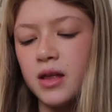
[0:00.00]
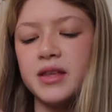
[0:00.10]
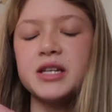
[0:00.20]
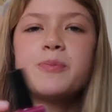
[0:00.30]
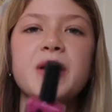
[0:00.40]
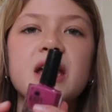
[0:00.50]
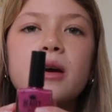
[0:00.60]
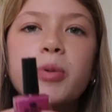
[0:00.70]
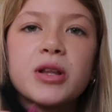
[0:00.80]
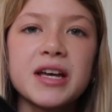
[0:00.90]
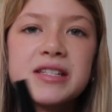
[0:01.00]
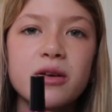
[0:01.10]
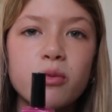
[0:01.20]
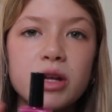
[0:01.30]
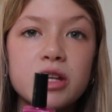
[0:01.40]
This pink, but that's
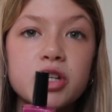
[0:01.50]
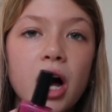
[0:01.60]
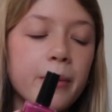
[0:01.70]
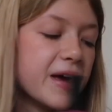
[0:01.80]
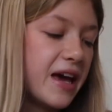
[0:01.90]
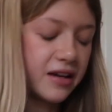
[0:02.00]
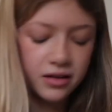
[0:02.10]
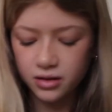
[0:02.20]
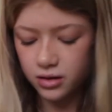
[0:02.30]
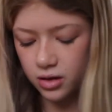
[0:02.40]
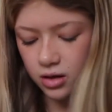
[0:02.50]
like really dark pink.